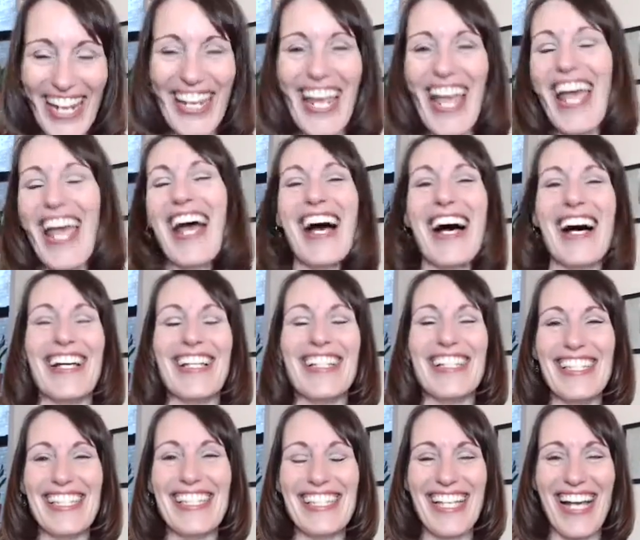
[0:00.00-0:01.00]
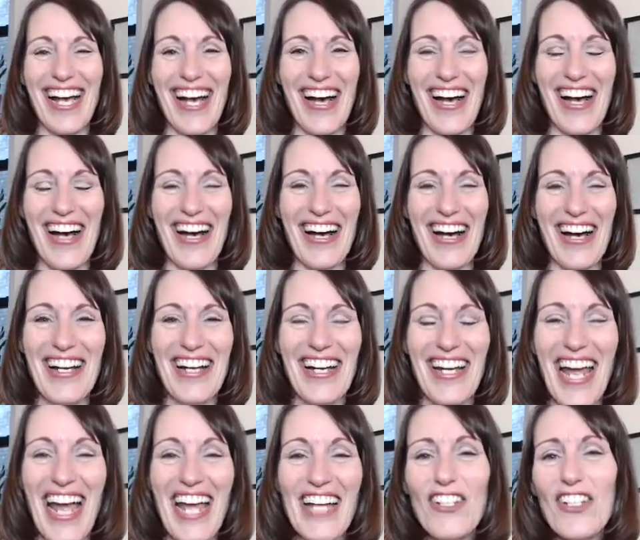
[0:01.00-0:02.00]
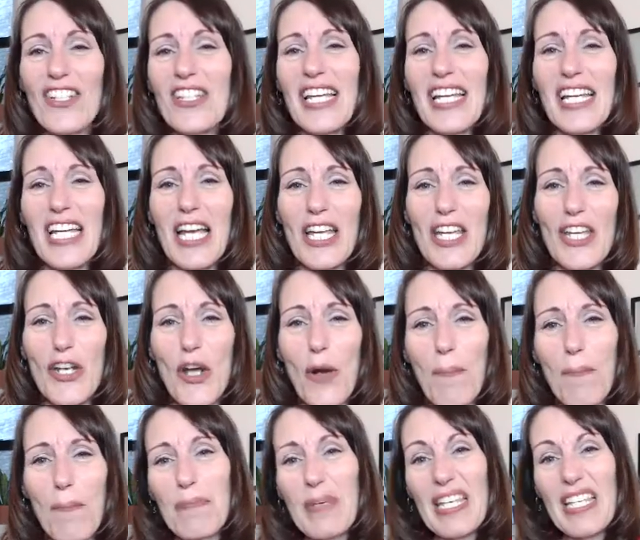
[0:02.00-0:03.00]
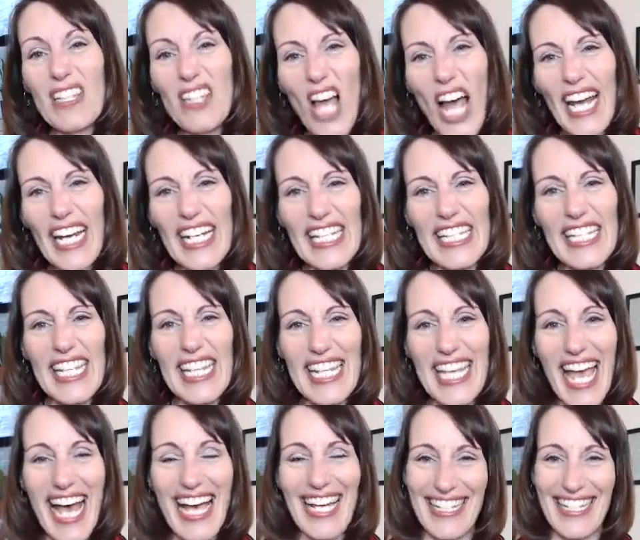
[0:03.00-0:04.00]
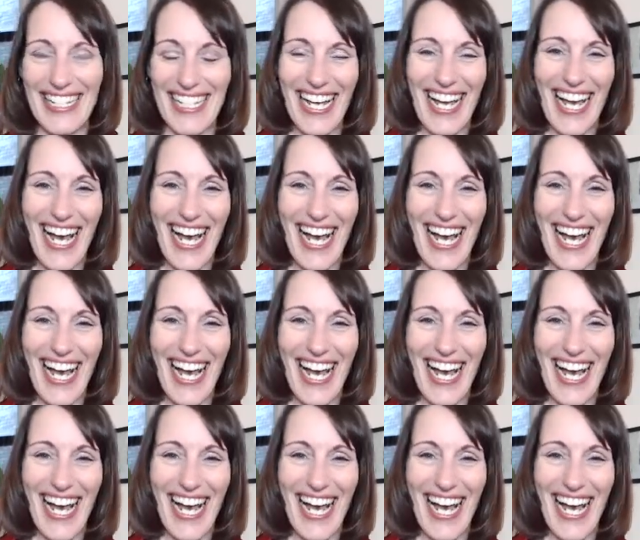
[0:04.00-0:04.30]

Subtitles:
and just like, beeline it to the end.